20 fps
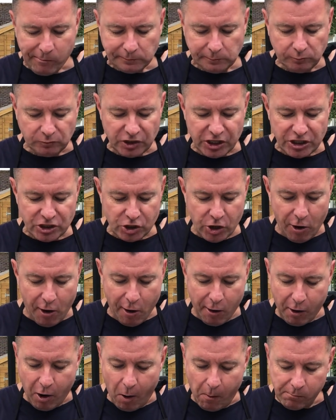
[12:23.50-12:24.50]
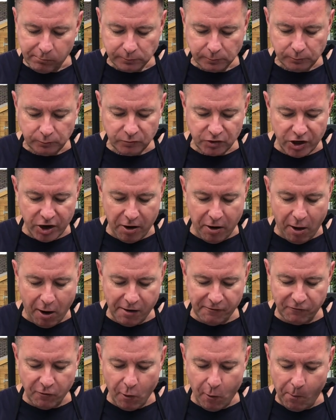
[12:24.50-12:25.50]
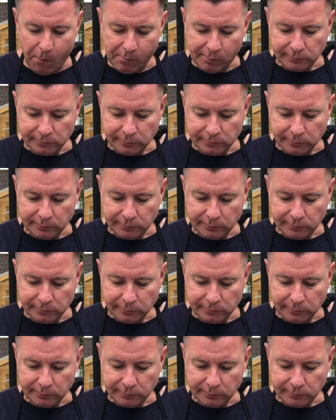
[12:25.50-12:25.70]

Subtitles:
And these look delightful.